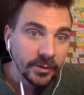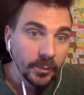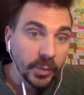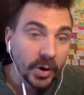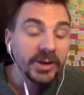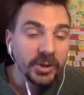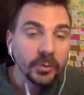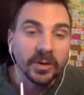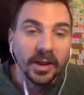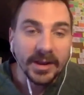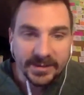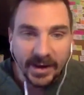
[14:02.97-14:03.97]
but you would
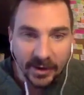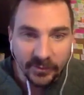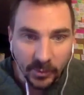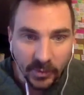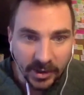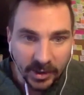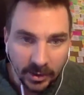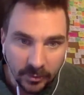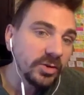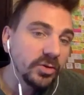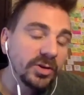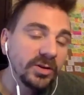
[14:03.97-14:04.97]
like to have the money.
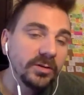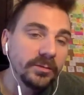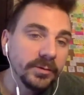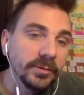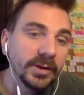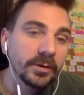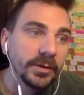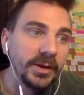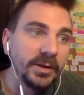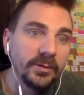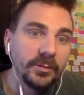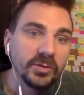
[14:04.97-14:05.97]
You could
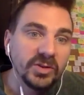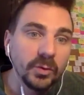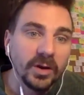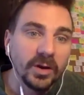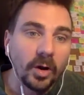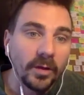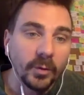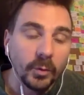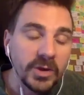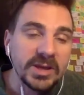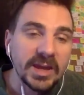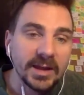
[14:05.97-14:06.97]
literally do it on the
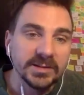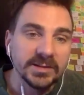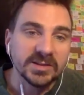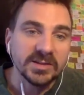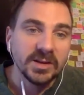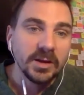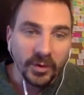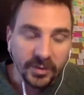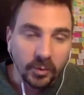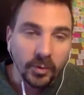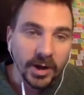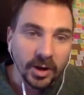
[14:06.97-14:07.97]
weekends with
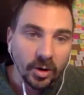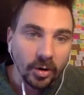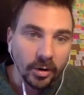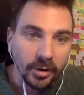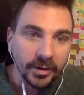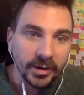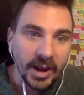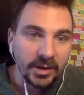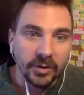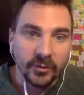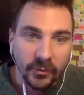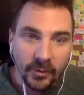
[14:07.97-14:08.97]
a credit card
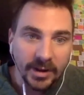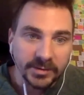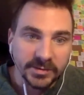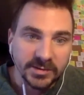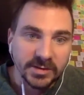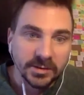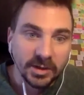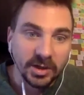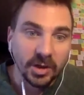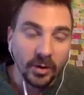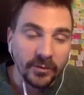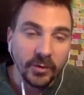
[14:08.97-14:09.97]
and your friends, you
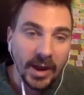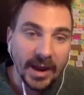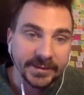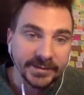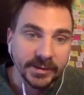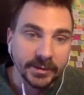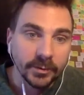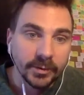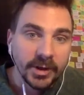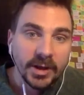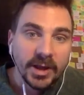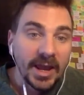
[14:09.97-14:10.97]
know, if you had to.
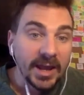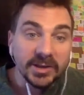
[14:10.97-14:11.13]
Yeah.